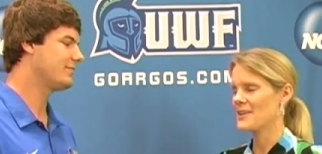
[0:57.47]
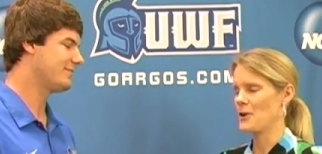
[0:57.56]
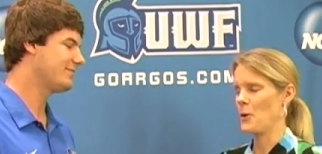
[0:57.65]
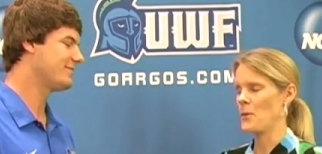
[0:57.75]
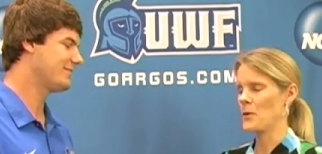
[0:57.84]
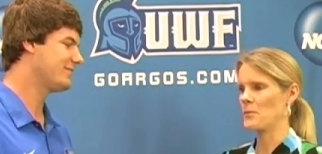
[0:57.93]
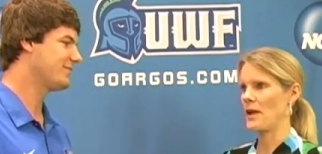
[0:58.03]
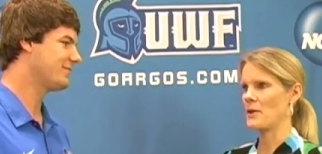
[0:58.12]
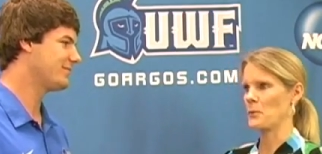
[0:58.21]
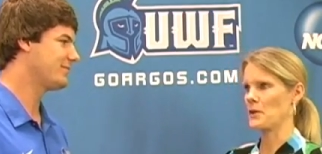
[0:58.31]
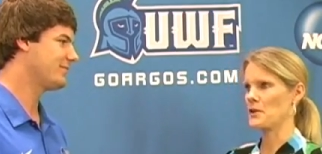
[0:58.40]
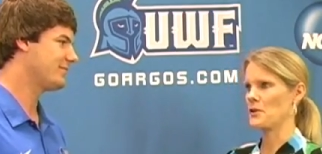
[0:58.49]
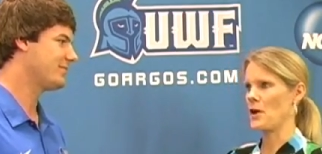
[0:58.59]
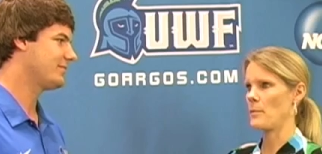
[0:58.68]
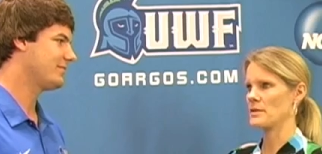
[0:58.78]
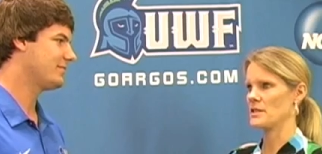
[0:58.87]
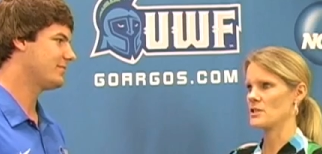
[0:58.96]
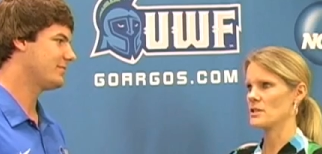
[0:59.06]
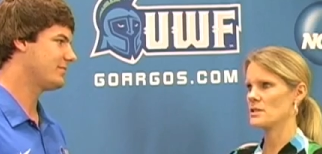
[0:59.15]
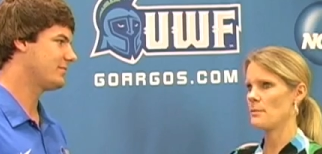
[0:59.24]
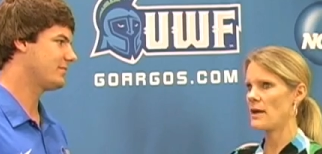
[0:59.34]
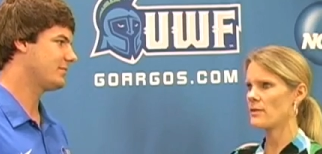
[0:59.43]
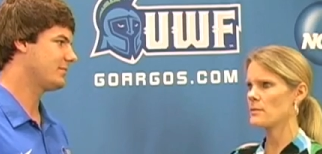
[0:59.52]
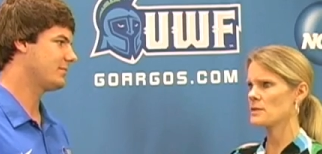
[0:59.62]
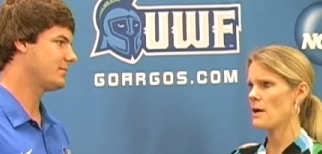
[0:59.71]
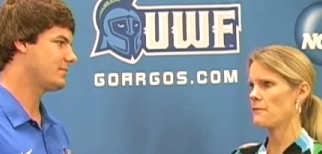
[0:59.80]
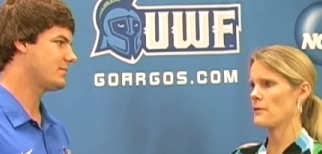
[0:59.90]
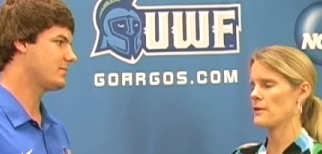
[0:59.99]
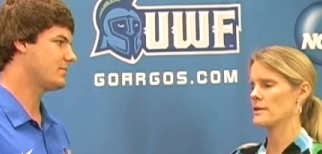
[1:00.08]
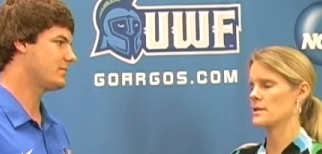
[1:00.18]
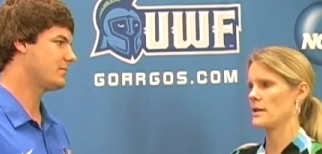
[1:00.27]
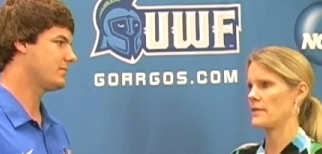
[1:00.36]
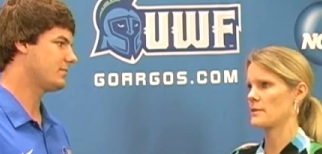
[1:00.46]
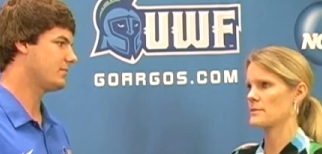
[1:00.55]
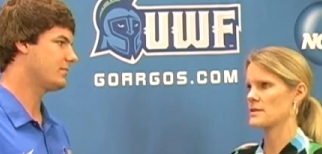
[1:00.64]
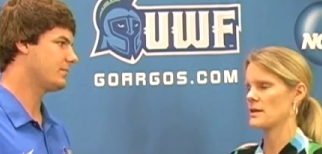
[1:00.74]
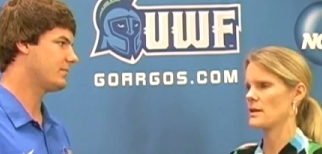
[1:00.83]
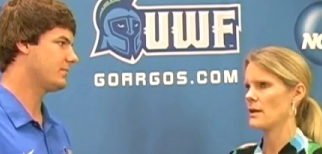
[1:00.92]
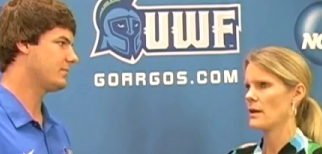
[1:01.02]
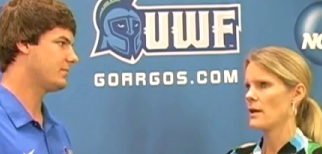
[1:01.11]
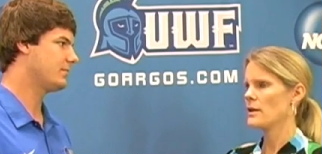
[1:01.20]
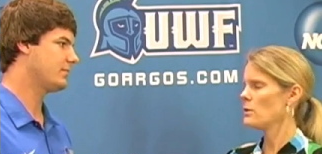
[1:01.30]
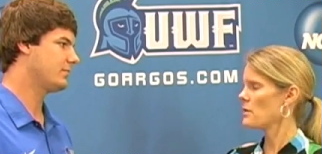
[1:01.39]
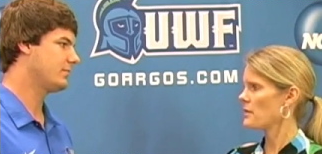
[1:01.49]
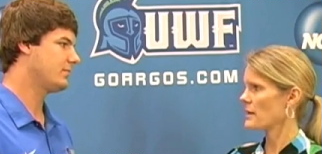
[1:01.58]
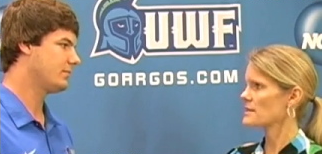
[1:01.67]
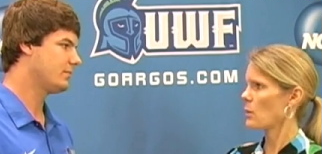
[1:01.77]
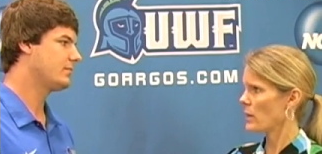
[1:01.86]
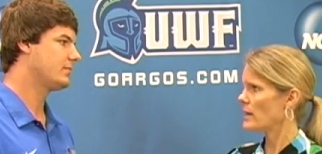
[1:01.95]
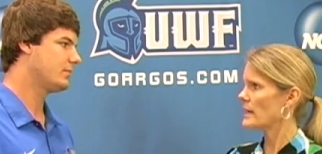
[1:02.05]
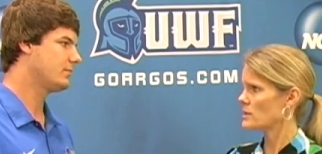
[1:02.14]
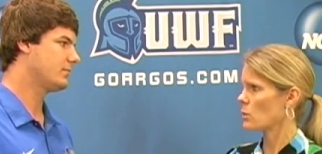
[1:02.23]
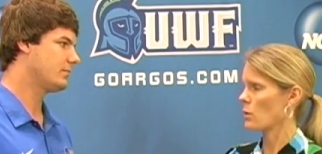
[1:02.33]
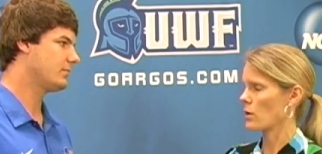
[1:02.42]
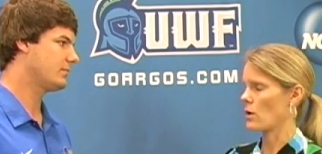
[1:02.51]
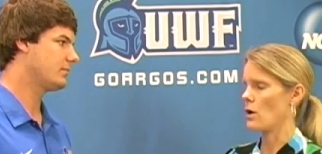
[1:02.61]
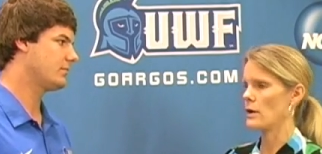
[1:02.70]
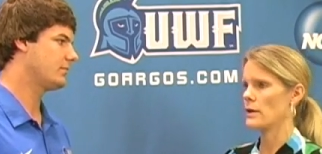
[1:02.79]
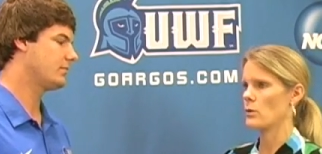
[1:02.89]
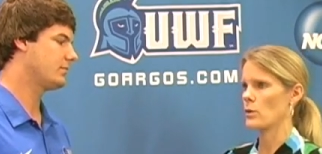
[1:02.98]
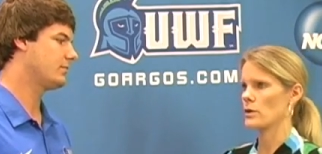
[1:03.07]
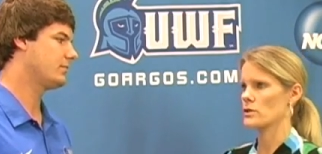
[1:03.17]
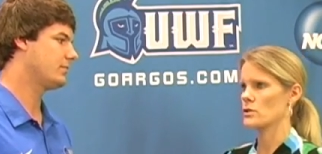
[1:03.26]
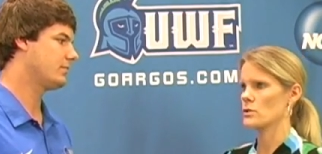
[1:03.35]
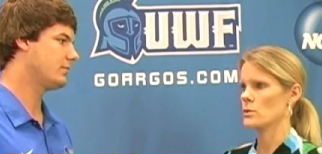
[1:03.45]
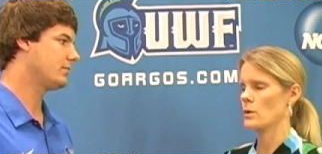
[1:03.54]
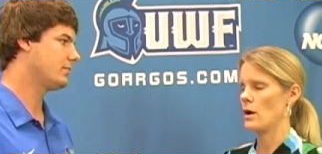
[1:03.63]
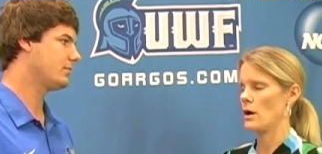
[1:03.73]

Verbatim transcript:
Speaker 1: You know, we were playing really good competition to make them tougher and to let them see, you know, the things that we need to work on in order to,